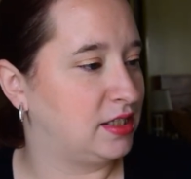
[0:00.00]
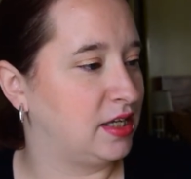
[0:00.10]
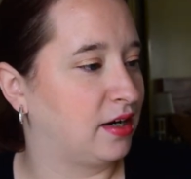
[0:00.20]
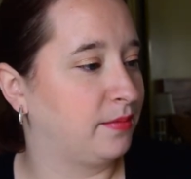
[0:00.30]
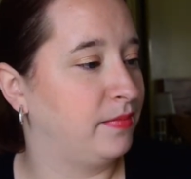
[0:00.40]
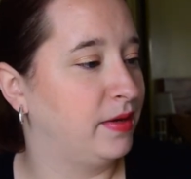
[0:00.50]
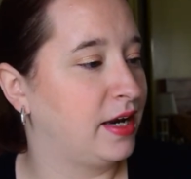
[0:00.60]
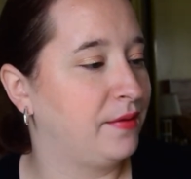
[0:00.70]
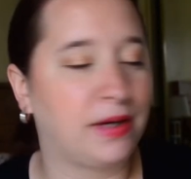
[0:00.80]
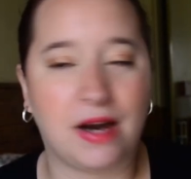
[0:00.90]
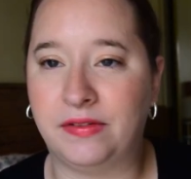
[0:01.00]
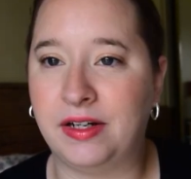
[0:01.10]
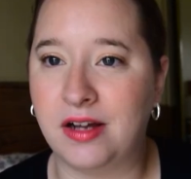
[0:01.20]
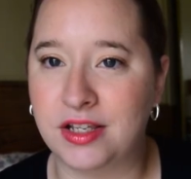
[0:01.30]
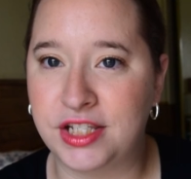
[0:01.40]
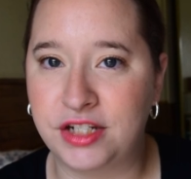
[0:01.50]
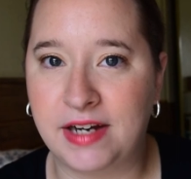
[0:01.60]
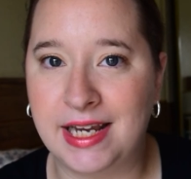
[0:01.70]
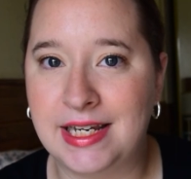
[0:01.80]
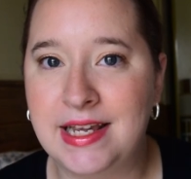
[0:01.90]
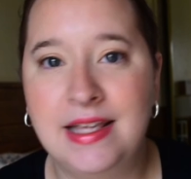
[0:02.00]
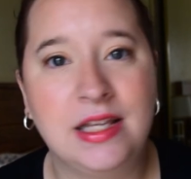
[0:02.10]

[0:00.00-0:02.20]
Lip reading: their Midnight Recovery Concentrate.